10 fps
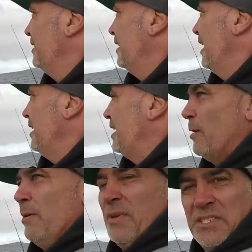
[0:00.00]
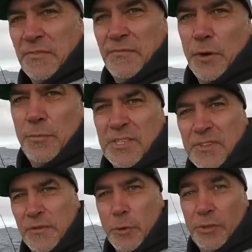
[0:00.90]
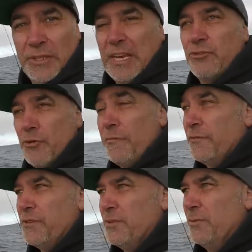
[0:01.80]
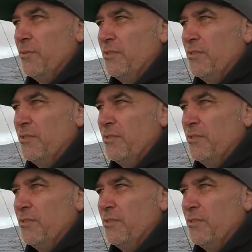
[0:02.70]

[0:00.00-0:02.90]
and we missed a few on that drift when we